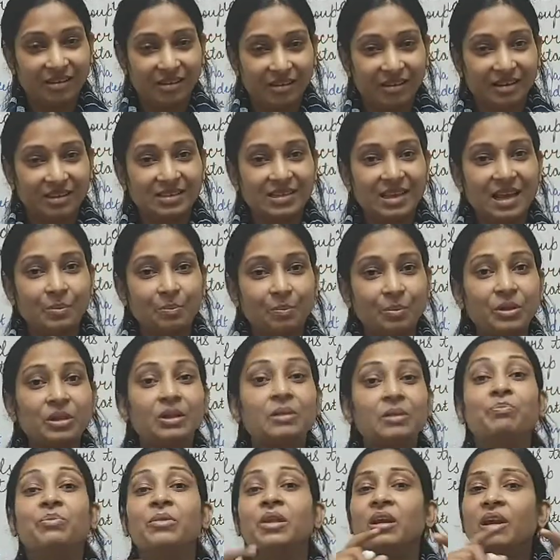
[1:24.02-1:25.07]

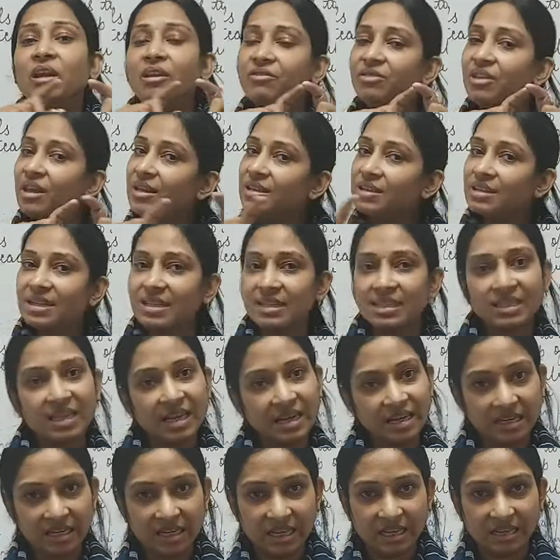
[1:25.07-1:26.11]
Example, if there is a
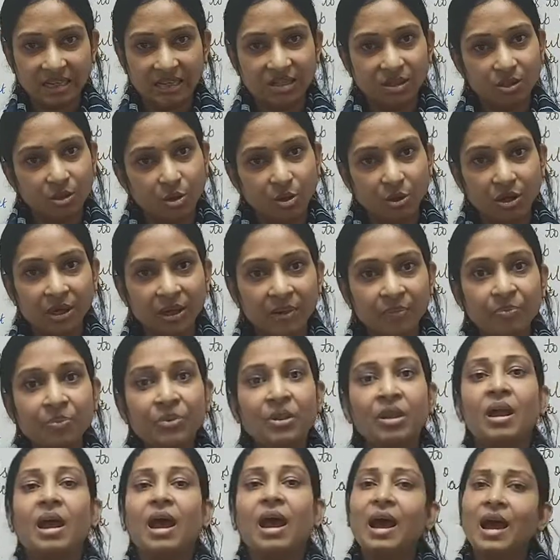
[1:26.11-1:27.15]
sentence, okay,
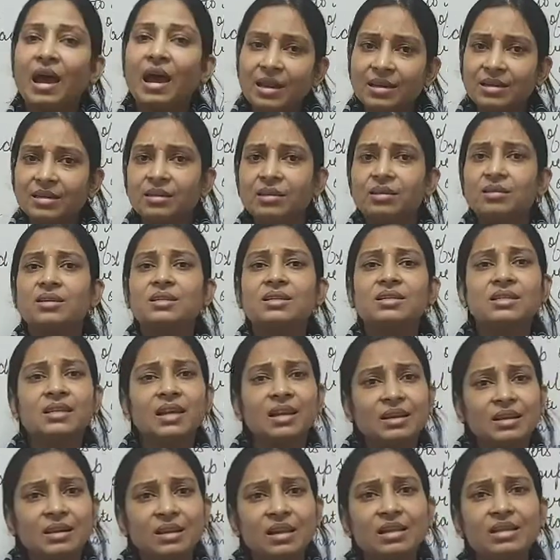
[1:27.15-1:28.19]
and the
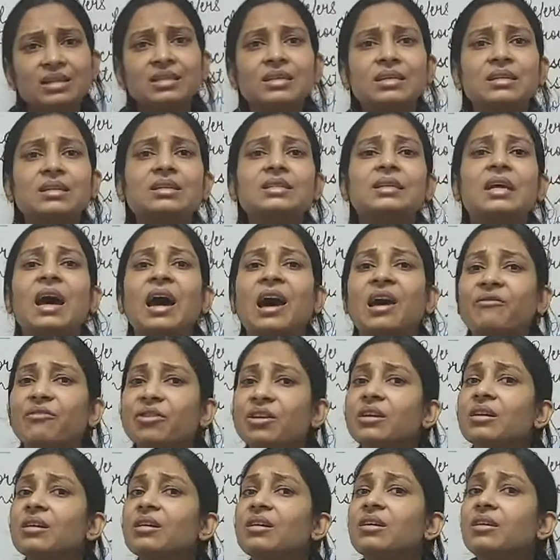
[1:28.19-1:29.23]
sentence is
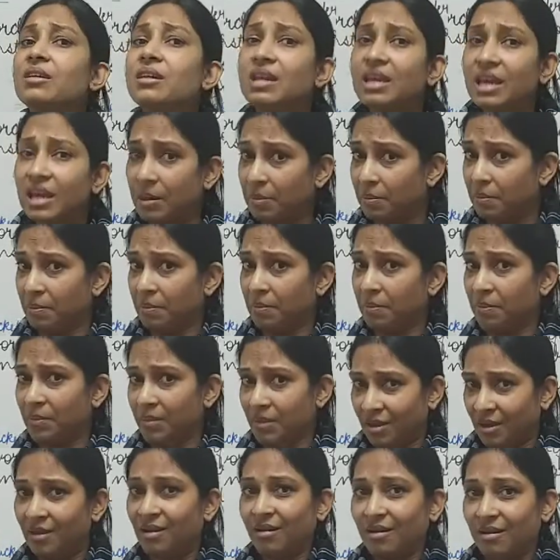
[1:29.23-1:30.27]
having a name,
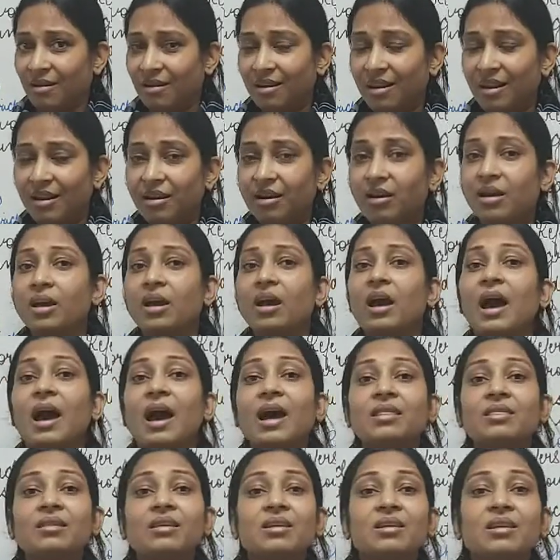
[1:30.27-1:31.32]
clear,
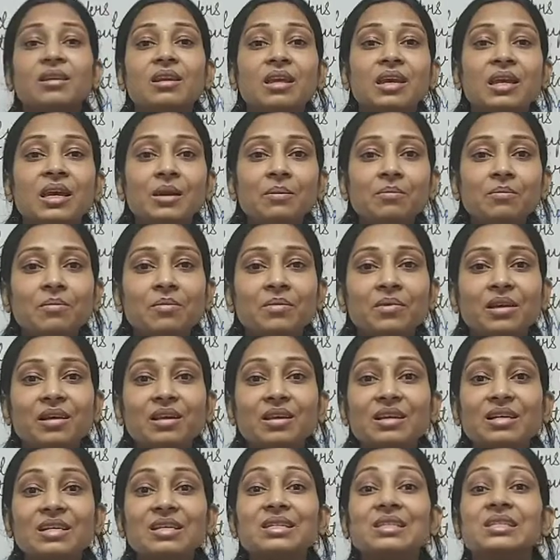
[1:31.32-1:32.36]
and the name
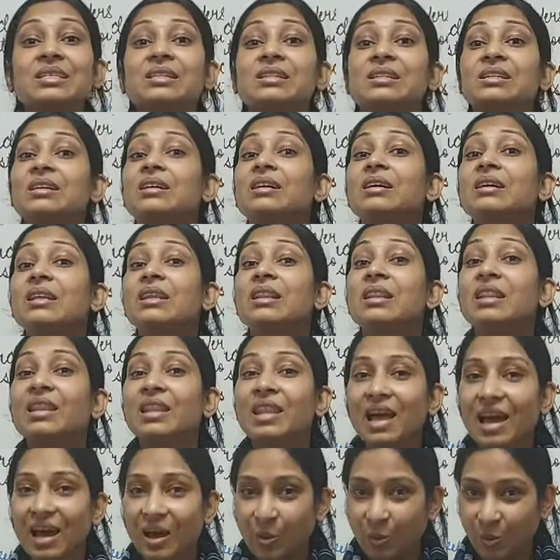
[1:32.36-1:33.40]
is a
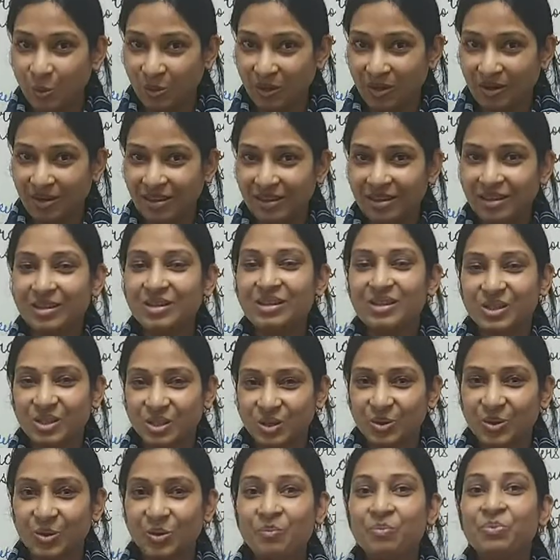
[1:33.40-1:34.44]
noun.
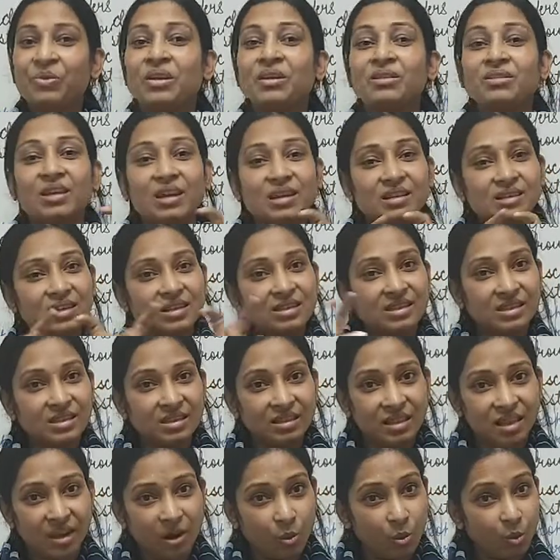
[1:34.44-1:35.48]
So
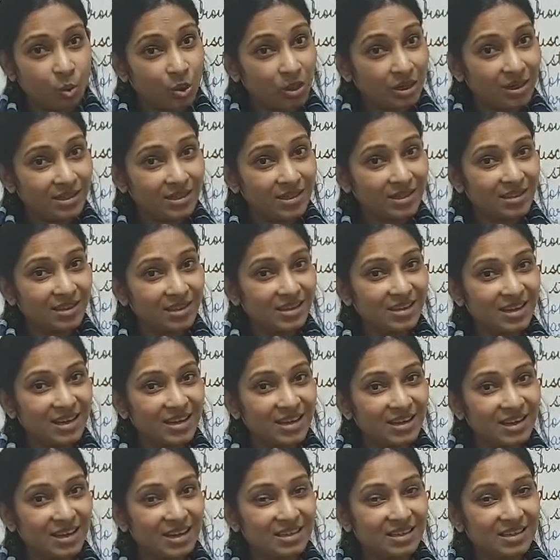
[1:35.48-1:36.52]
there are words in the
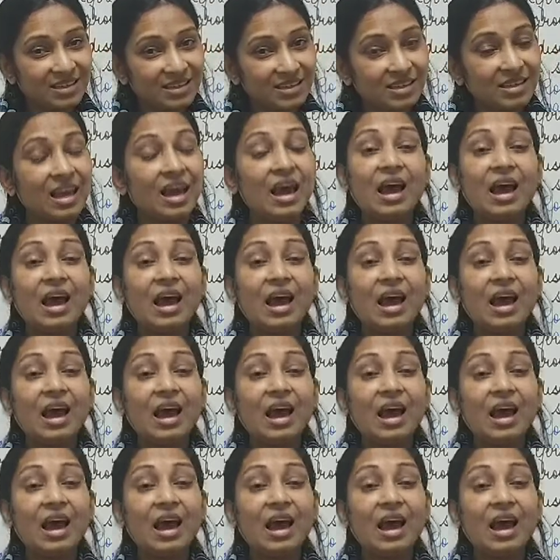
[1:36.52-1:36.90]
sentence